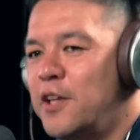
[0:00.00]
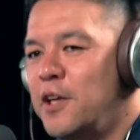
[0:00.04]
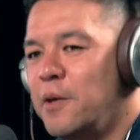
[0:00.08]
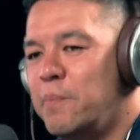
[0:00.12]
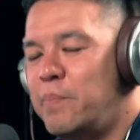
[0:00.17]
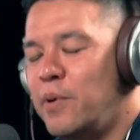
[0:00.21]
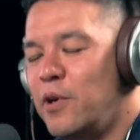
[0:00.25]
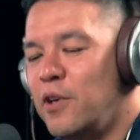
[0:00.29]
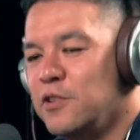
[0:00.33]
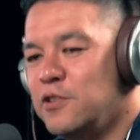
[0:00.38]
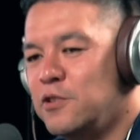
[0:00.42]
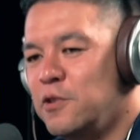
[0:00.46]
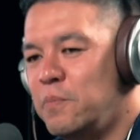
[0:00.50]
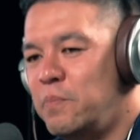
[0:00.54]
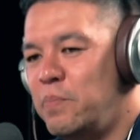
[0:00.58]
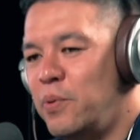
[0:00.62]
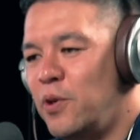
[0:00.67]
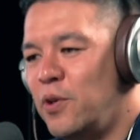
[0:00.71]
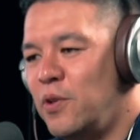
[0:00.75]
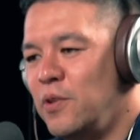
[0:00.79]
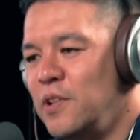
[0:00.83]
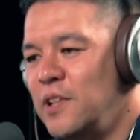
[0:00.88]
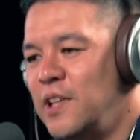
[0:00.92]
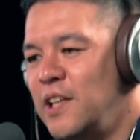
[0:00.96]
the Apostle
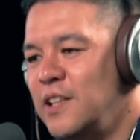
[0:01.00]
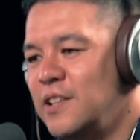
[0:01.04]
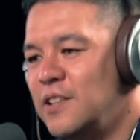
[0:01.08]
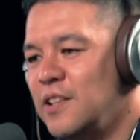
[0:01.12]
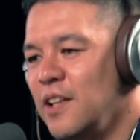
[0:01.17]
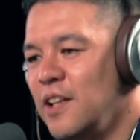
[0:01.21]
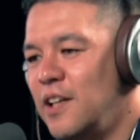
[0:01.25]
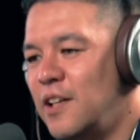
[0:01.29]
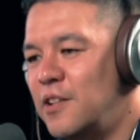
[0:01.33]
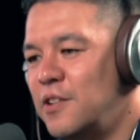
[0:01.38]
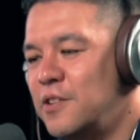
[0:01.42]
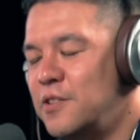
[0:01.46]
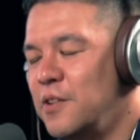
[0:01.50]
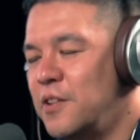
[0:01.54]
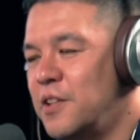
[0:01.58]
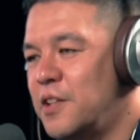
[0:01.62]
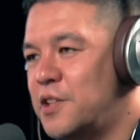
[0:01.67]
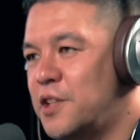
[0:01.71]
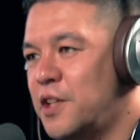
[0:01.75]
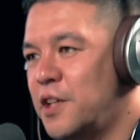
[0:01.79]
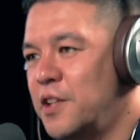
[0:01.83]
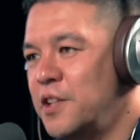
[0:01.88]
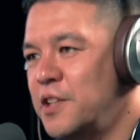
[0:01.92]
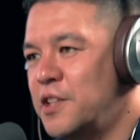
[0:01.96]
Paul in his letters to the
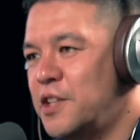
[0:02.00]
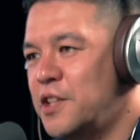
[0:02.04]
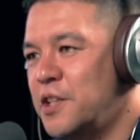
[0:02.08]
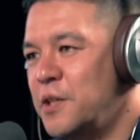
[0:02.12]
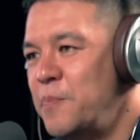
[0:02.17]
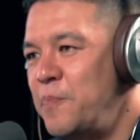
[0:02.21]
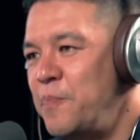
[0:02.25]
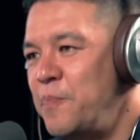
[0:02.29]
church,